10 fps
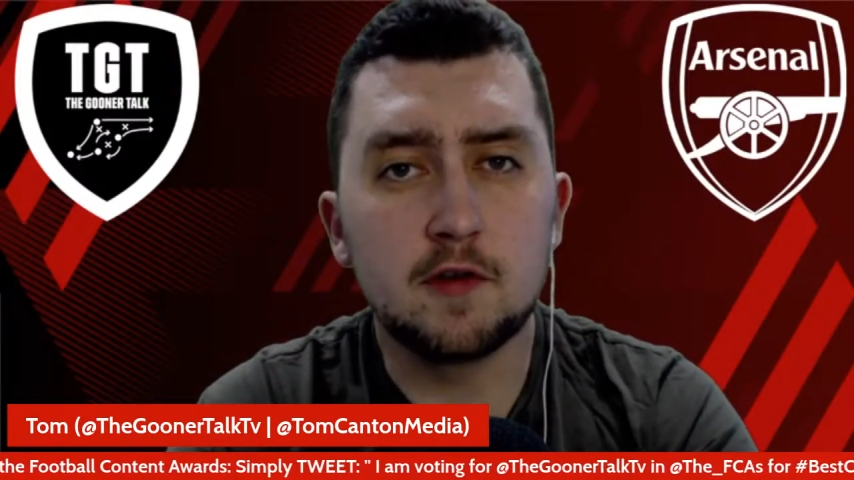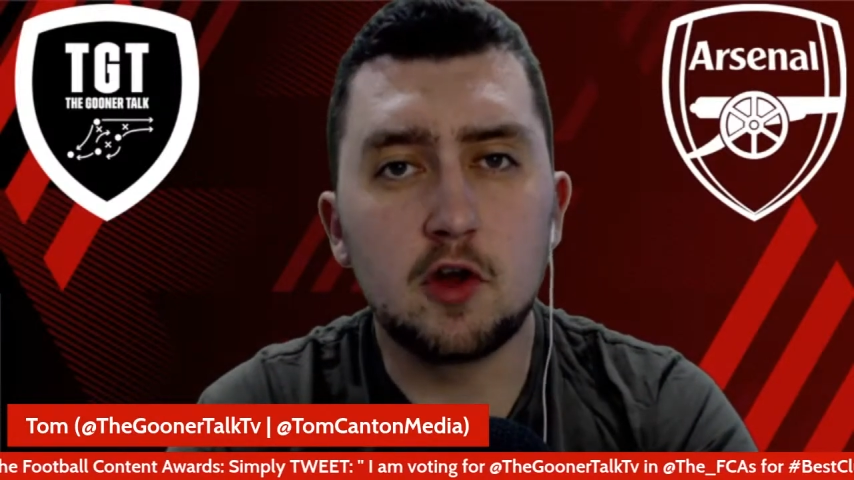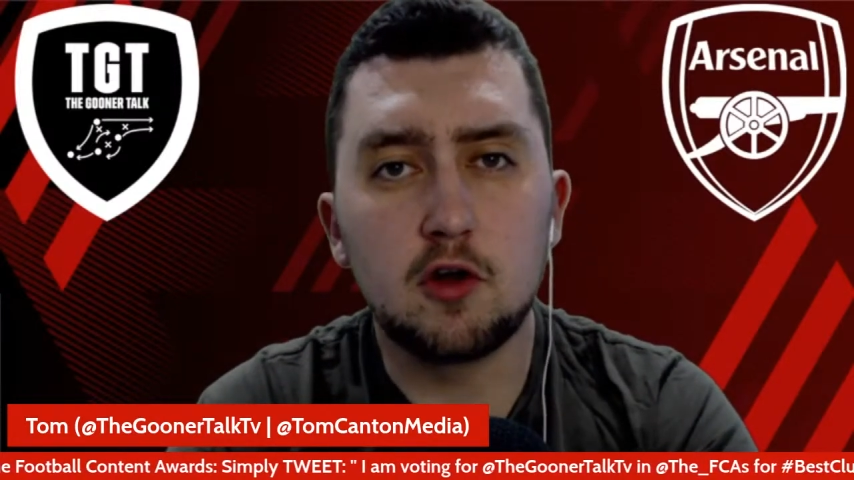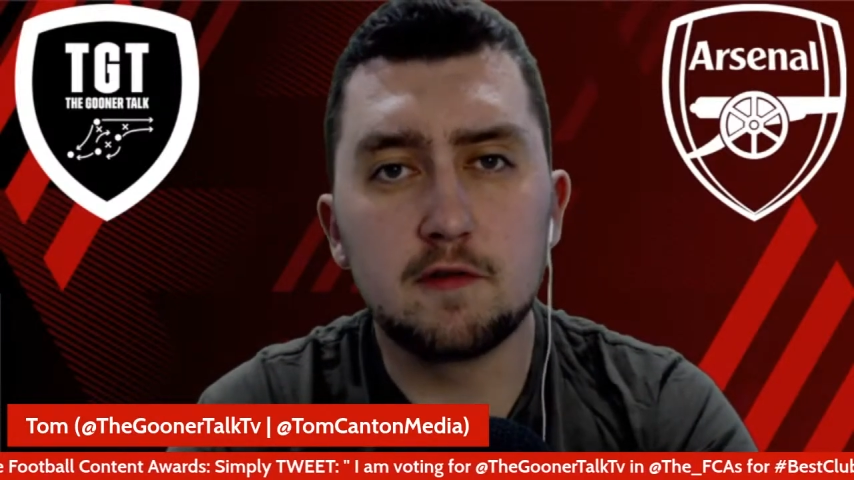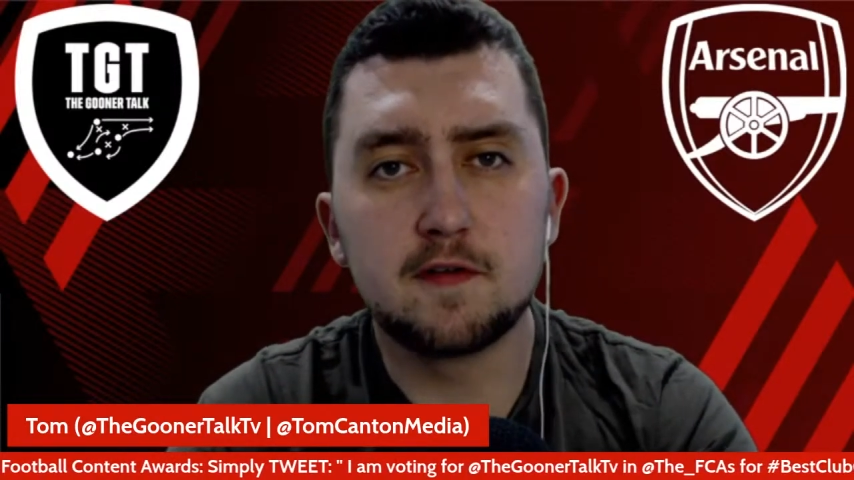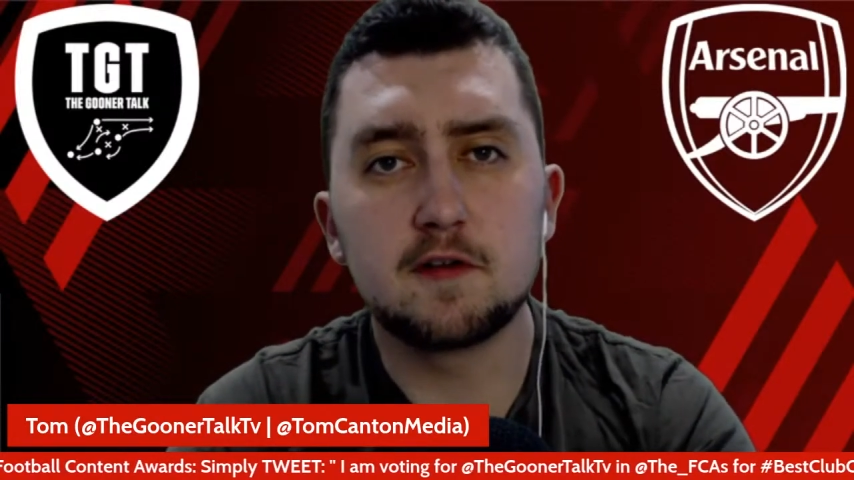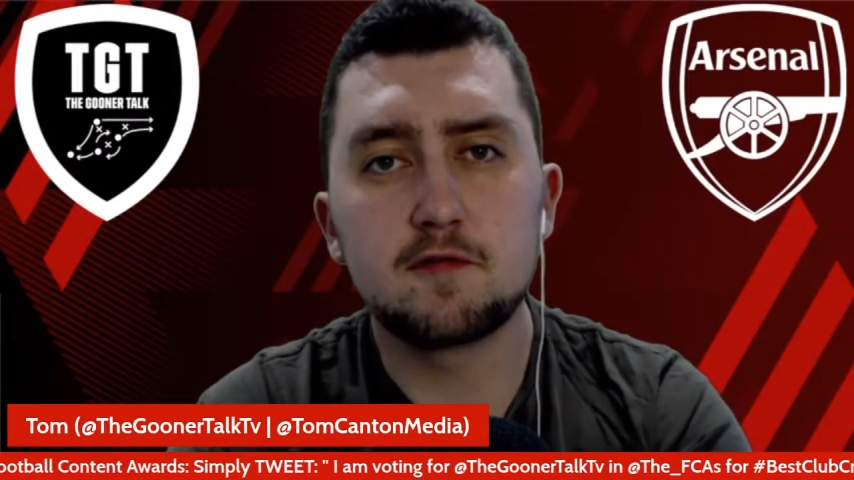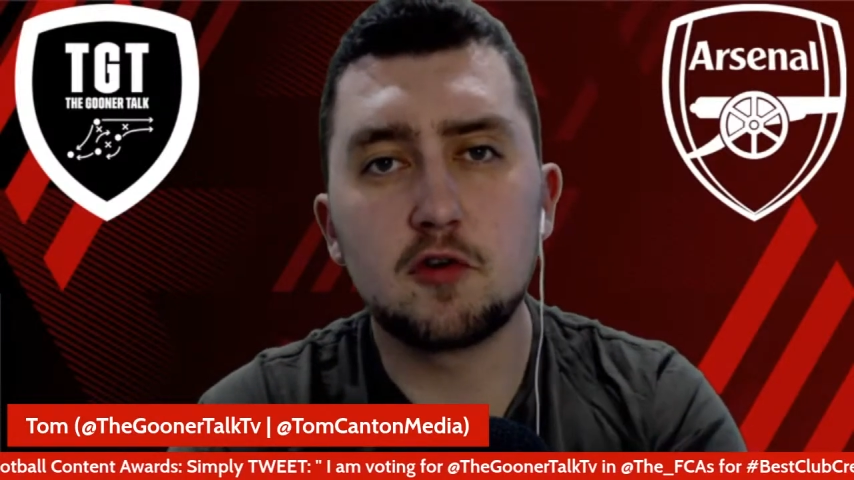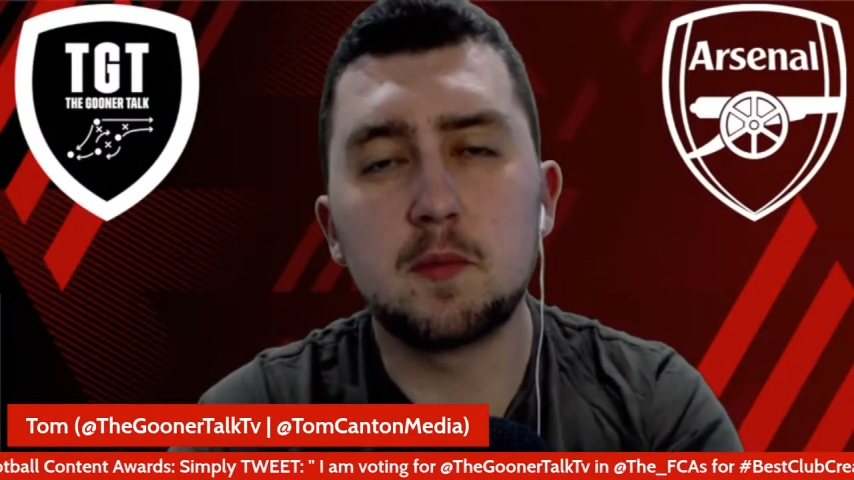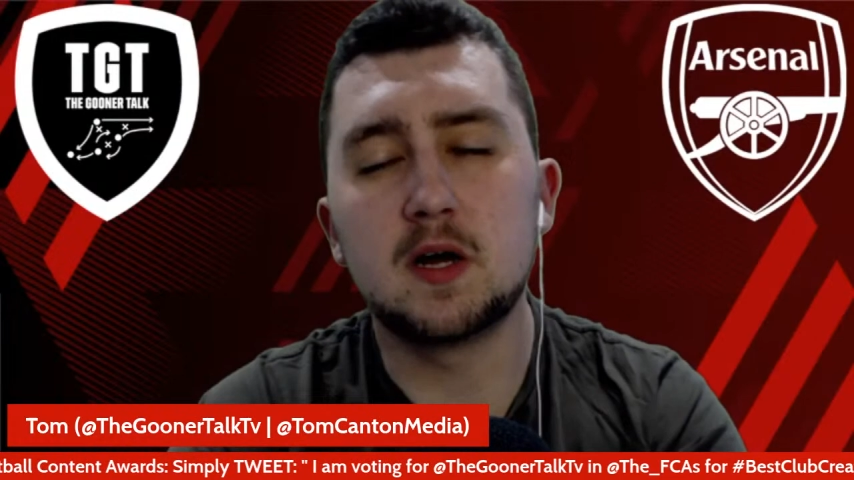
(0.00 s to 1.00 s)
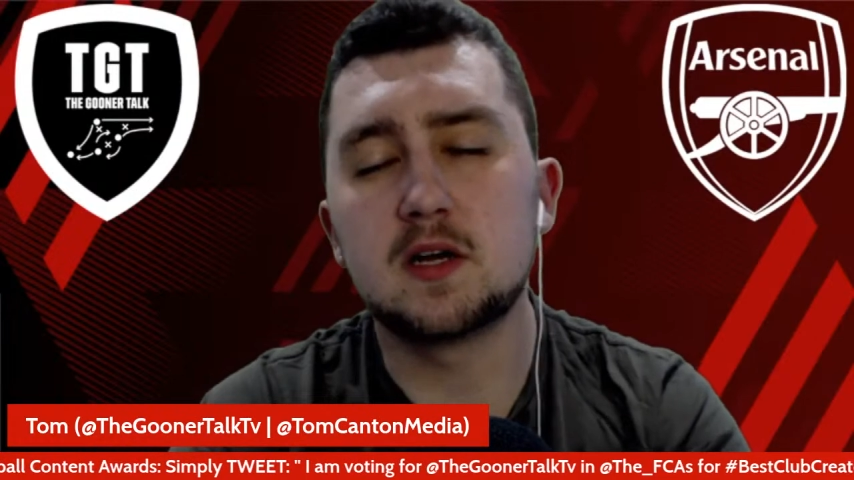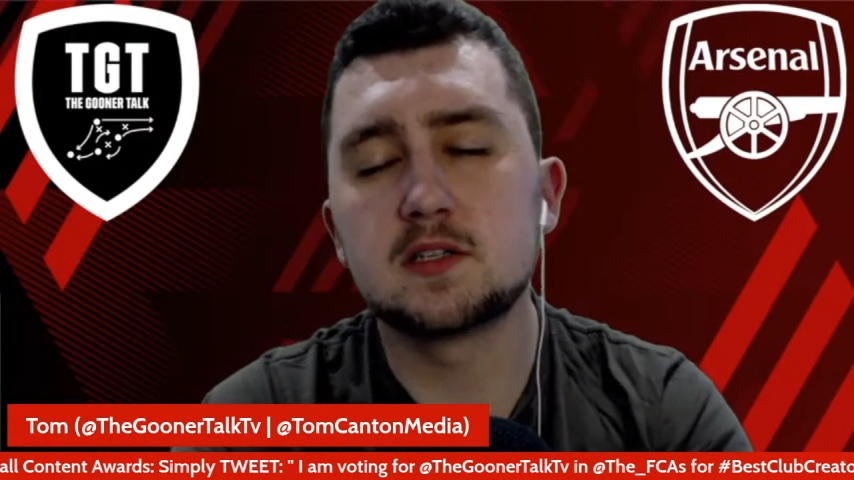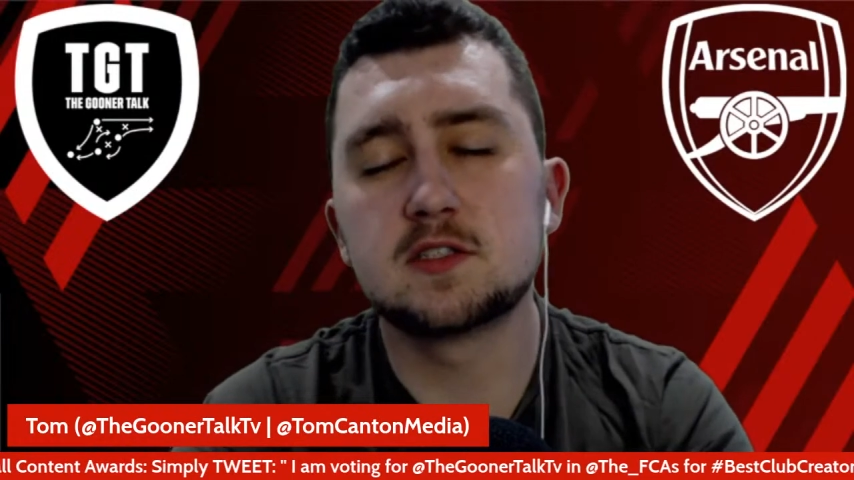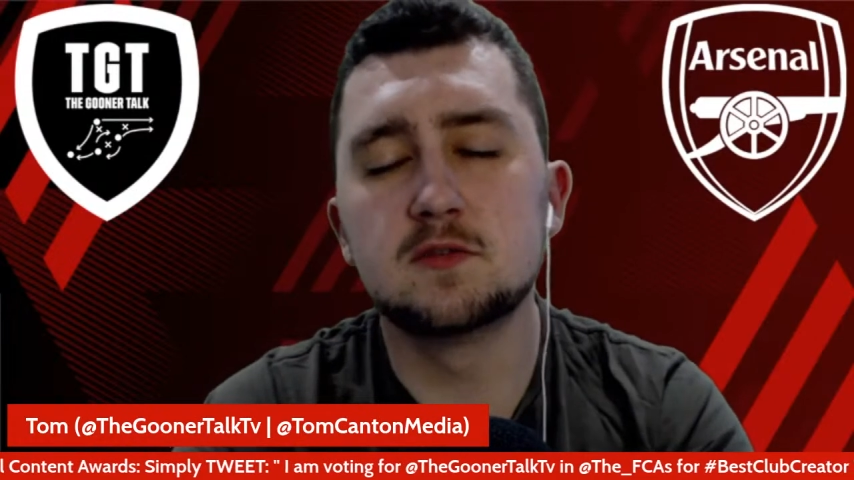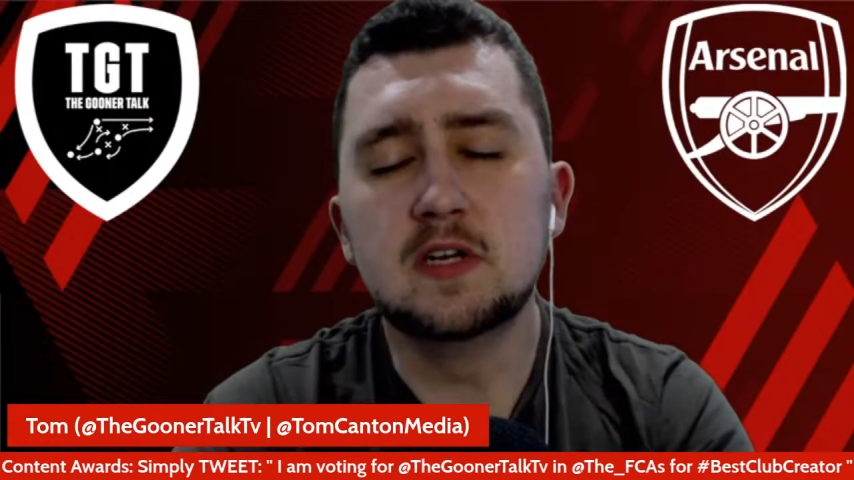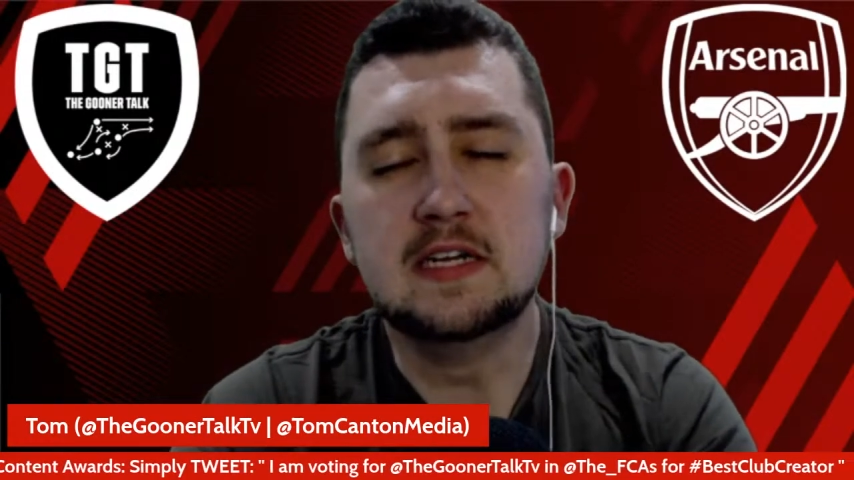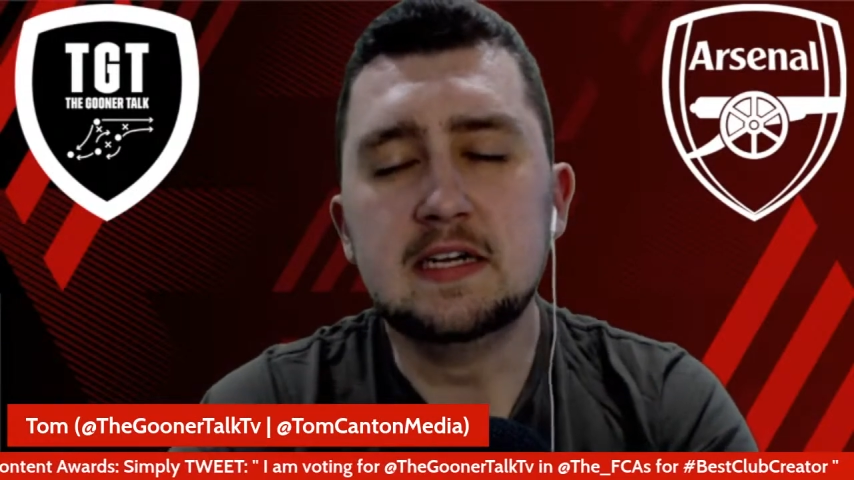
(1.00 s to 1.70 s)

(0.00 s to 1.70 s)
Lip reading: an offer from Arsenal.